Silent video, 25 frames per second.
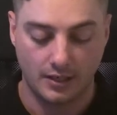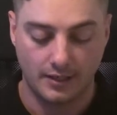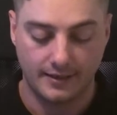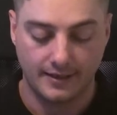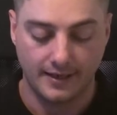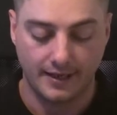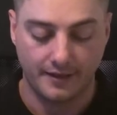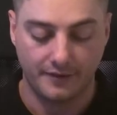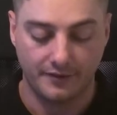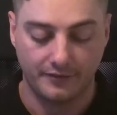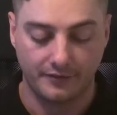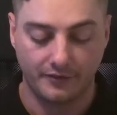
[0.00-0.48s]

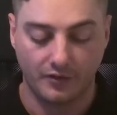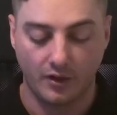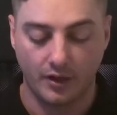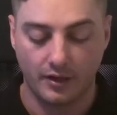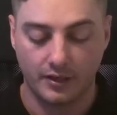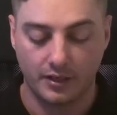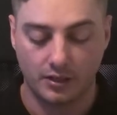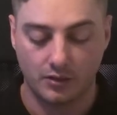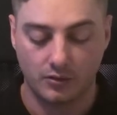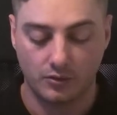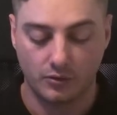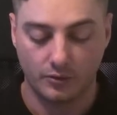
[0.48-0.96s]
Now this
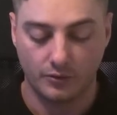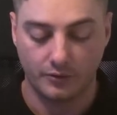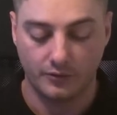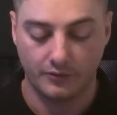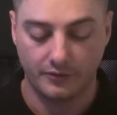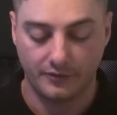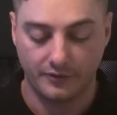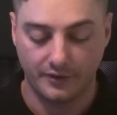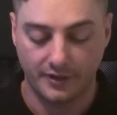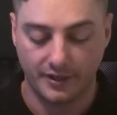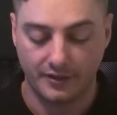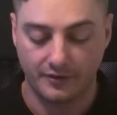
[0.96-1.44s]
line
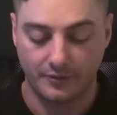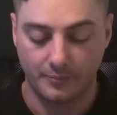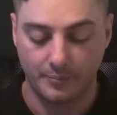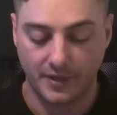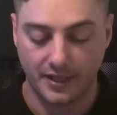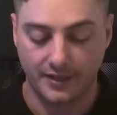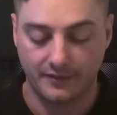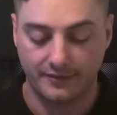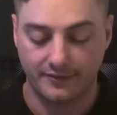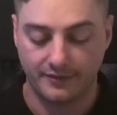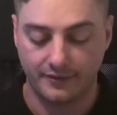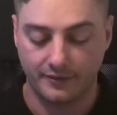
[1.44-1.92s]
includes
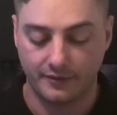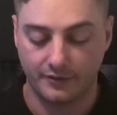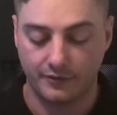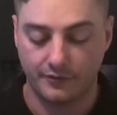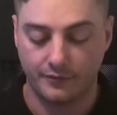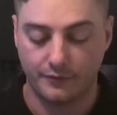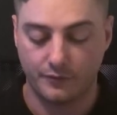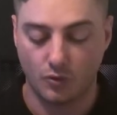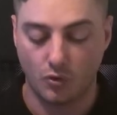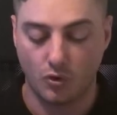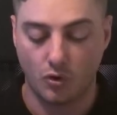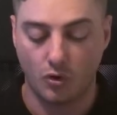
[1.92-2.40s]

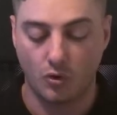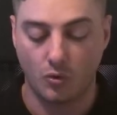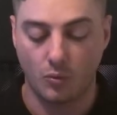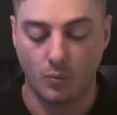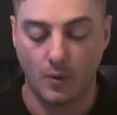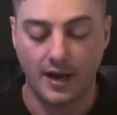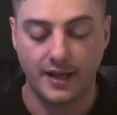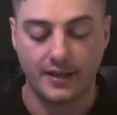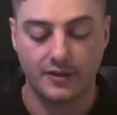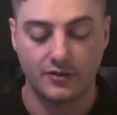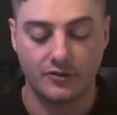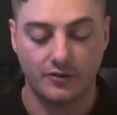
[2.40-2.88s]
expenses for
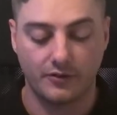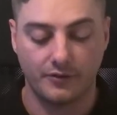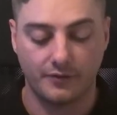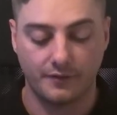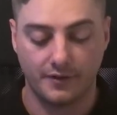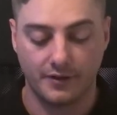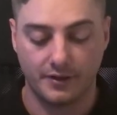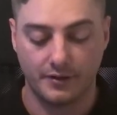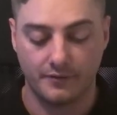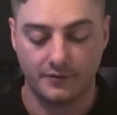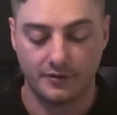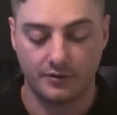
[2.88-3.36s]
wages
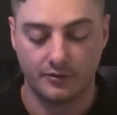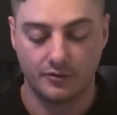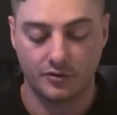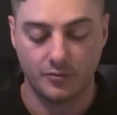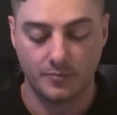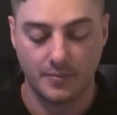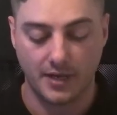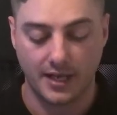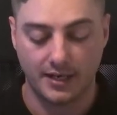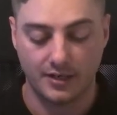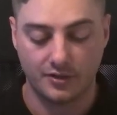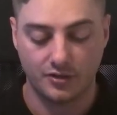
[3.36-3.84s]
for the
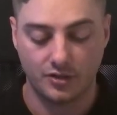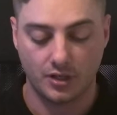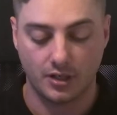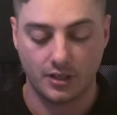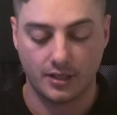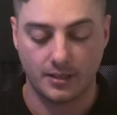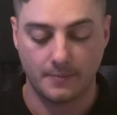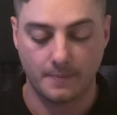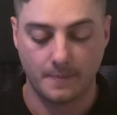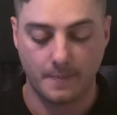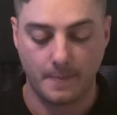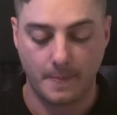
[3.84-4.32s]
village
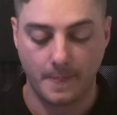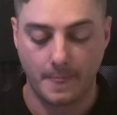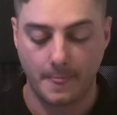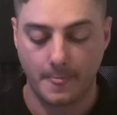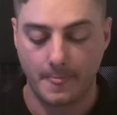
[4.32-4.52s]
manager,